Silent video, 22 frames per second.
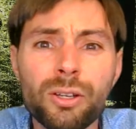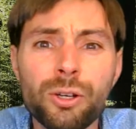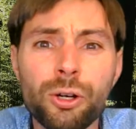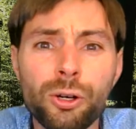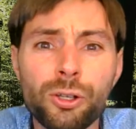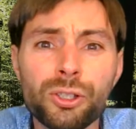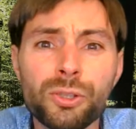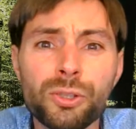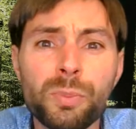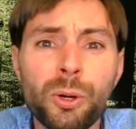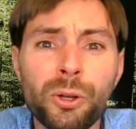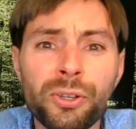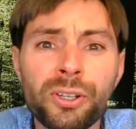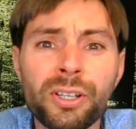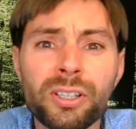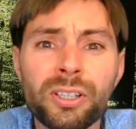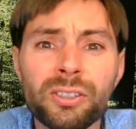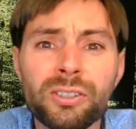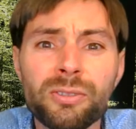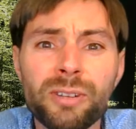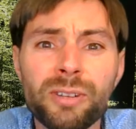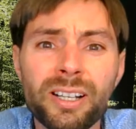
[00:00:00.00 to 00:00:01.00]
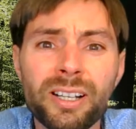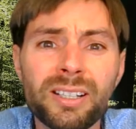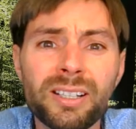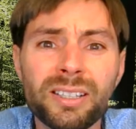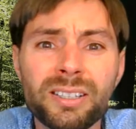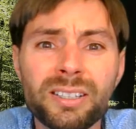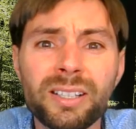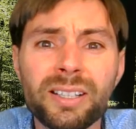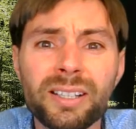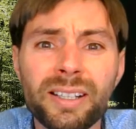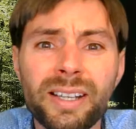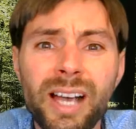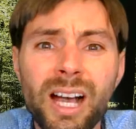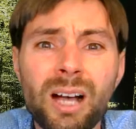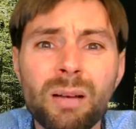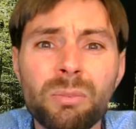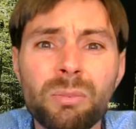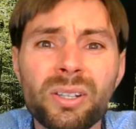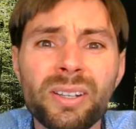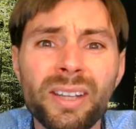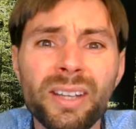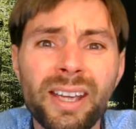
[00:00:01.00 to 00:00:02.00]
corresponding directly to the
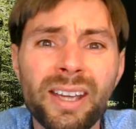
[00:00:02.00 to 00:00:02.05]
carbon,